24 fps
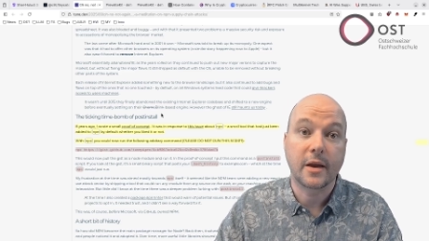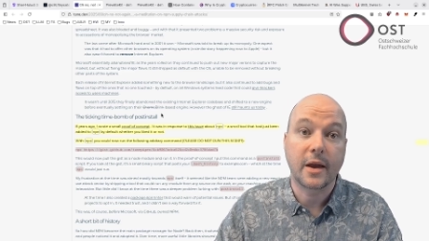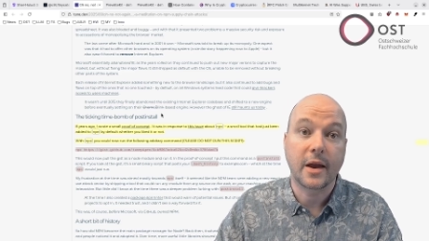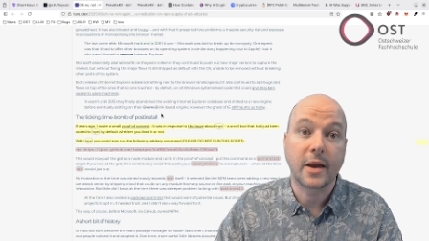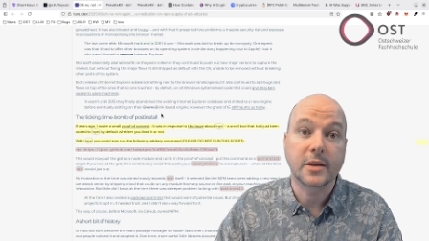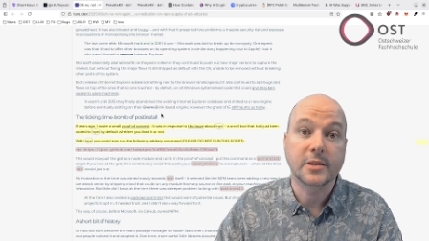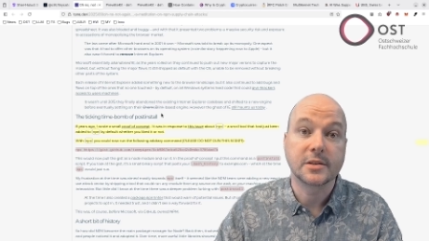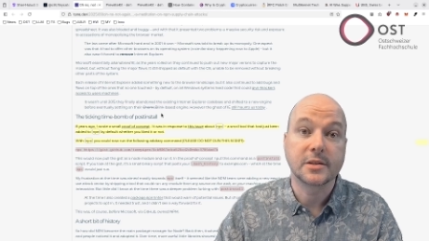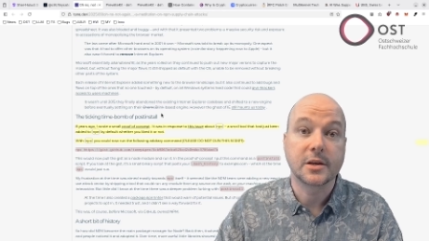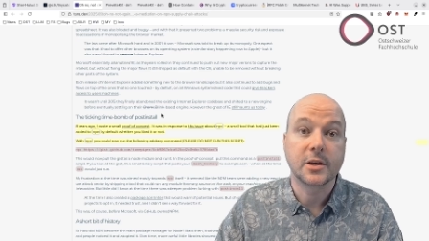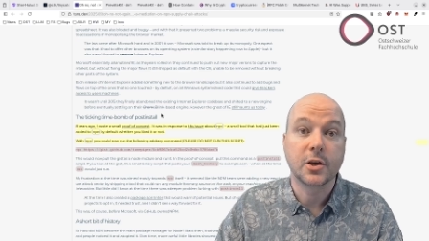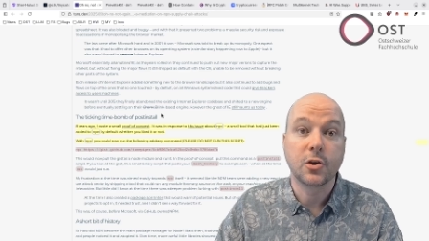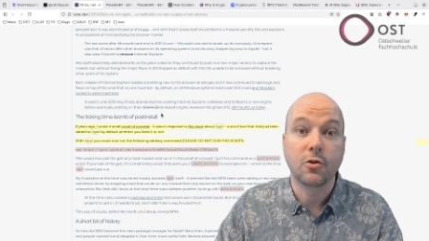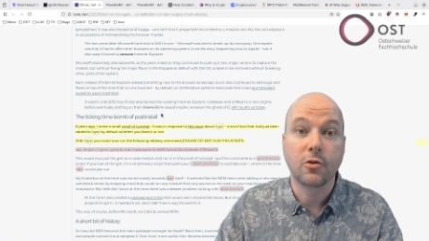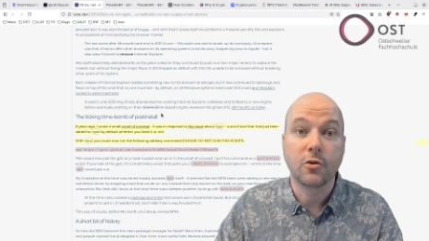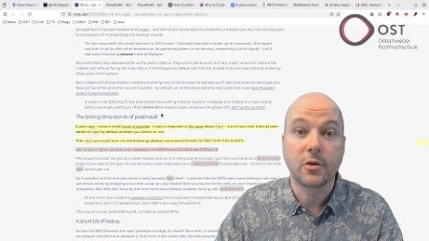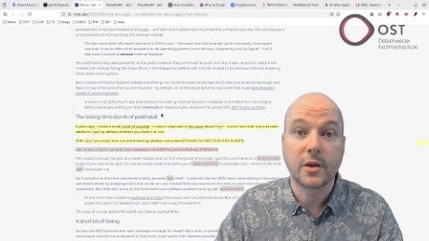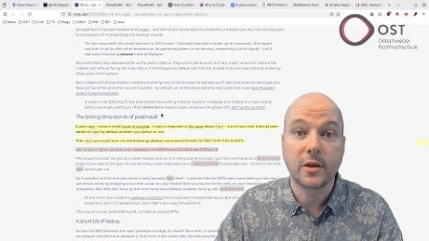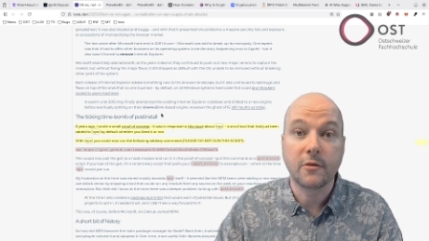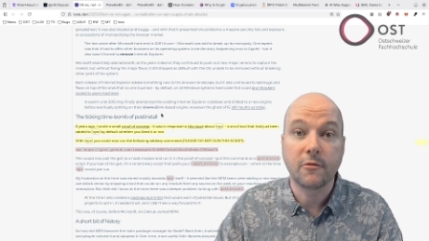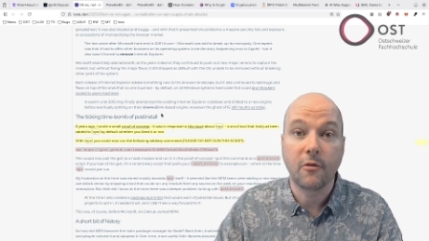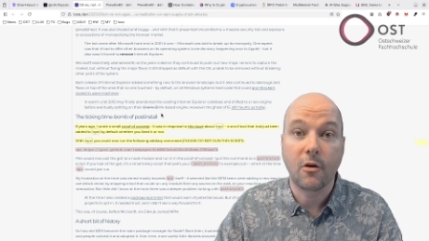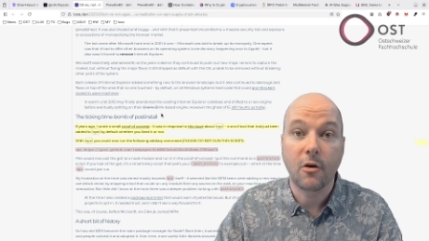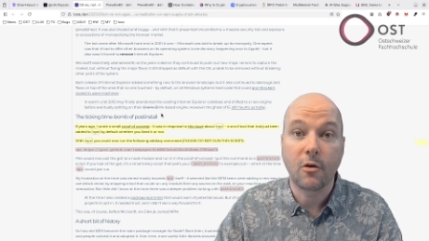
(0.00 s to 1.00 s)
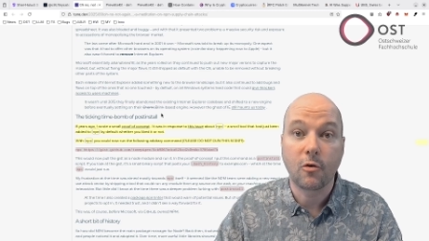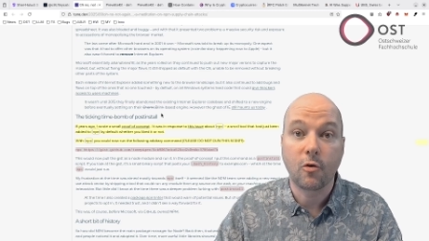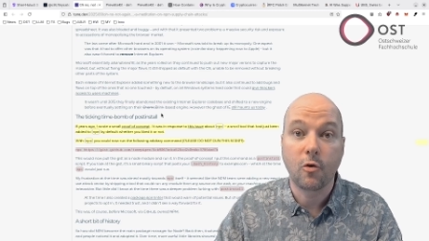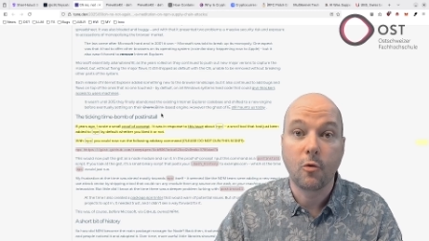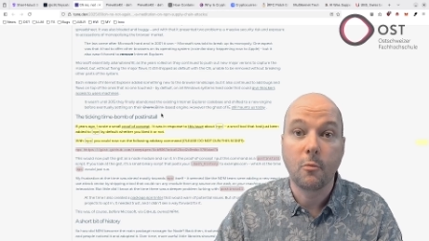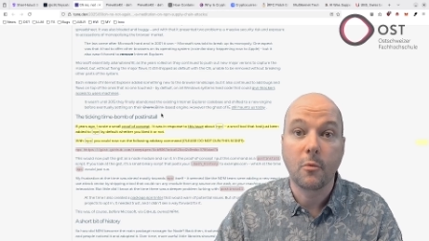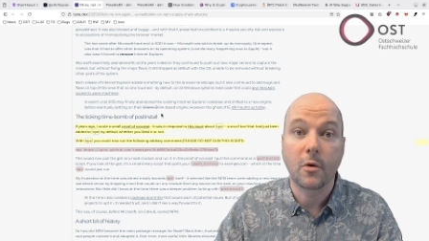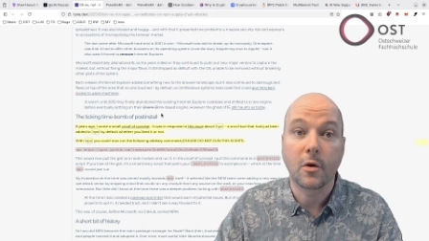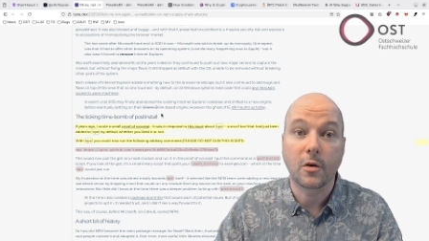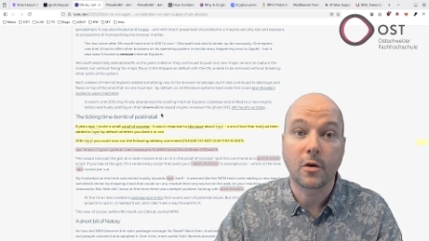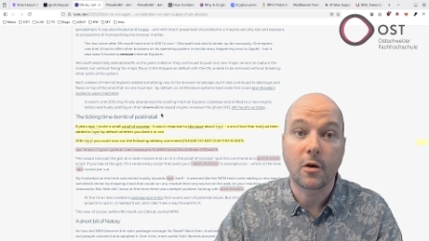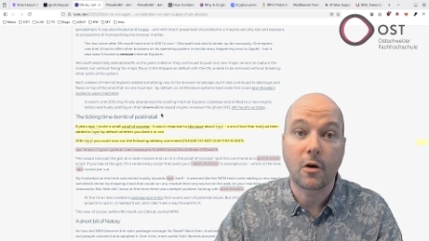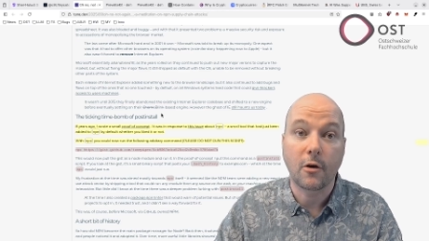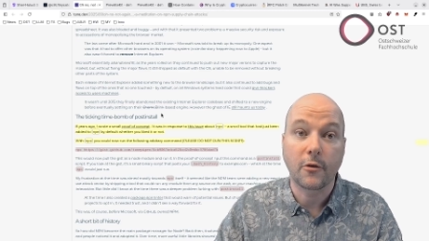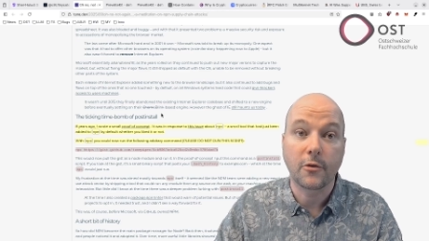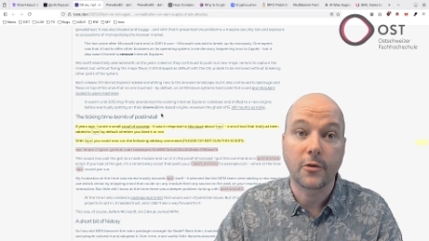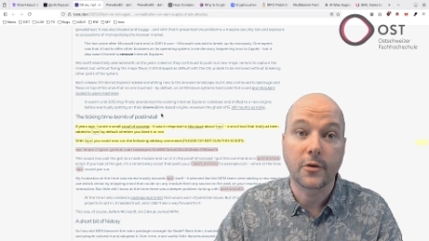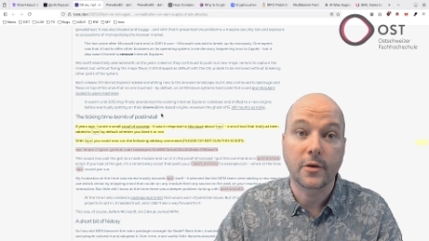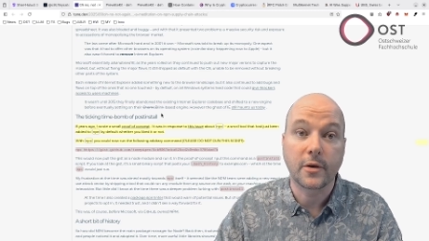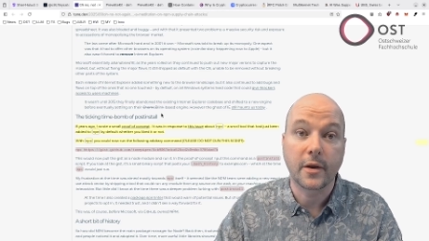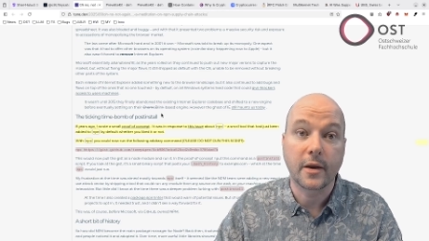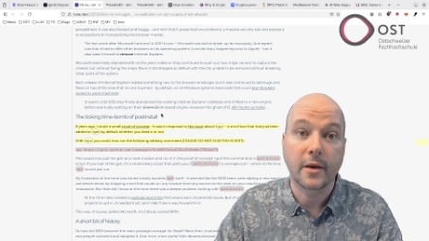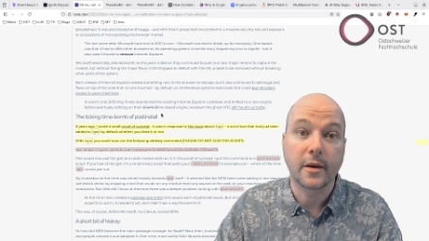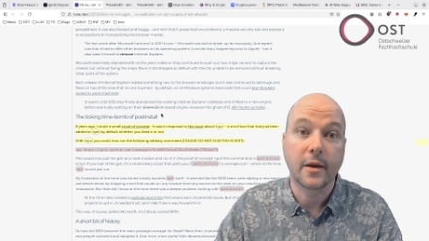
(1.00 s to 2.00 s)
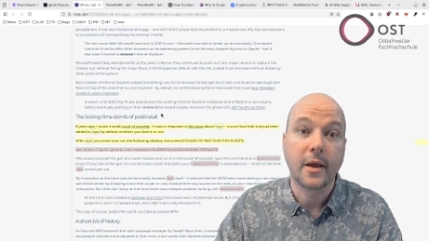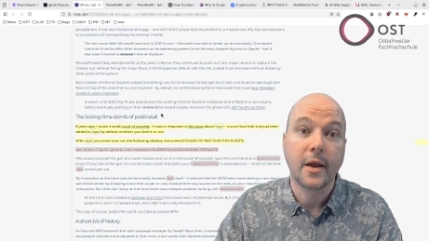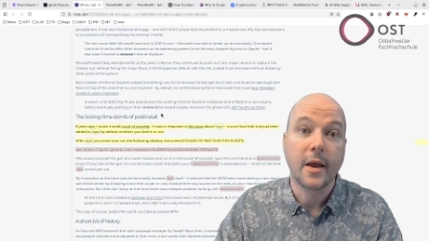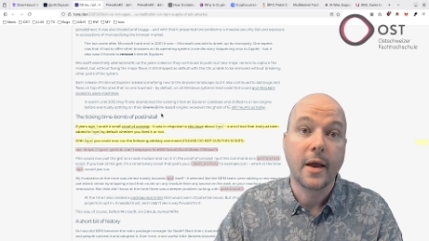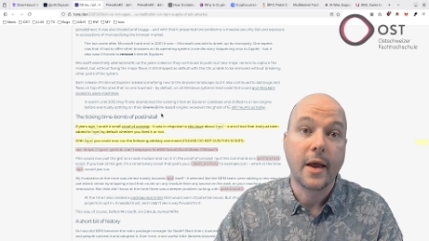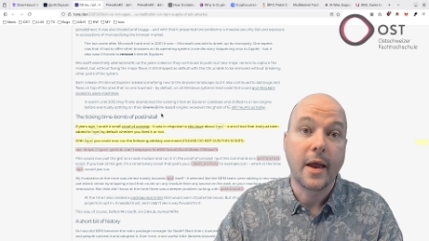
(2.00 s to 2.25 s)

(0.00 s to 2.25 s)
a security vacuum rather than